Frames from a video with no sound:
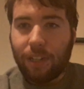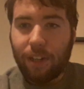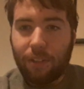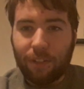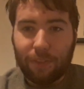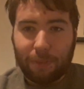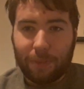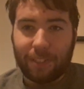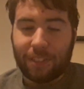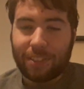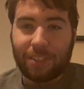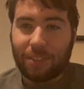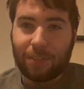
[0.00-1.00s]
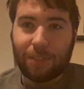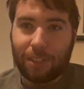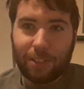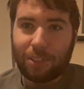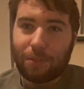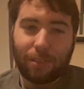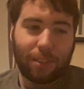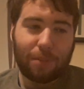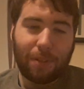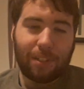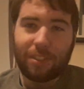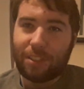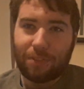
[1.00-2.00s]
Hello everybody. So I just want to
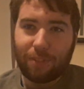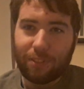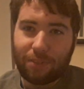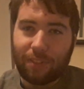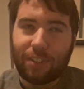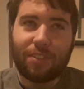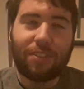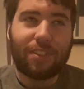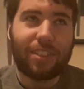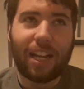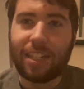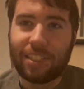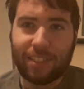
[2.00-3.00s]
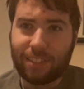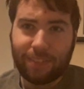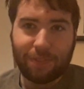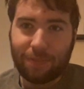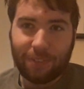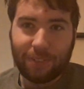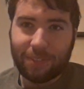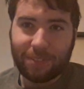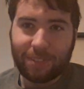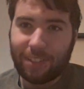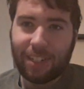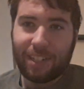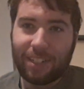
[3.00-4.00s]
apologize first of all to Assassin for
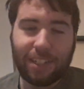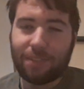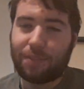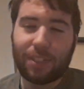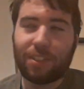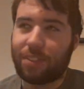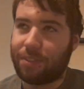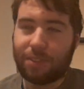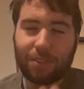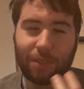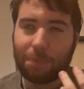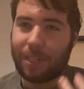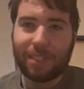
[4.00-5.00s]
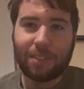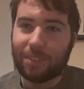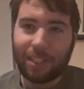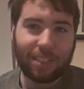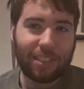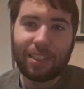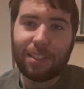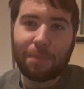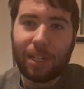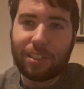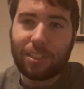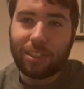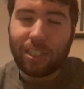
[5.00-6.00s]
the late video. So basically when I seen the
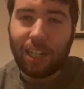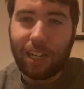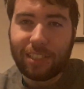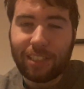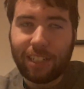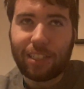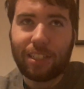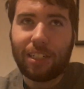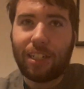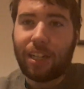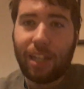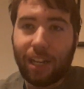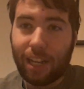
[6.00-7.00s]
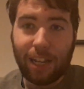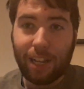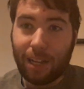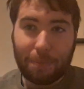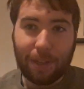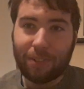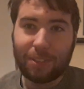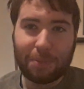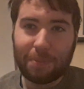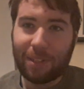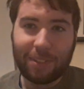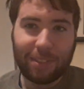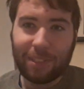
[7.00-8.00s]
message last night about his
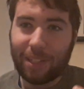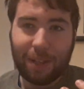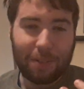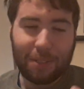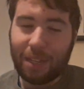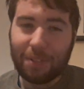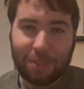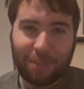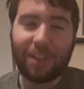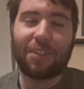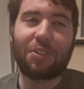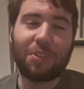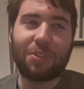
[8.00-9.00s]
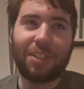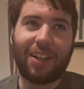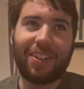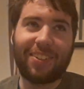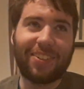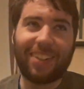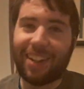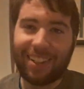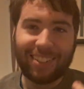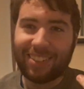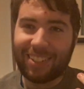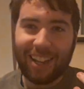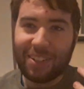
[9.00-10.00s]
birthday, I was far too tired
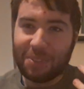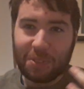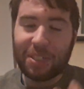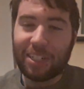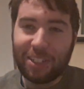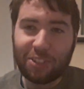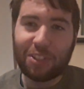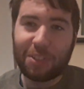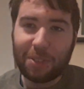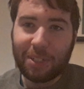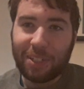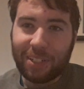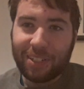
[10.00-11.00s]
and I would literally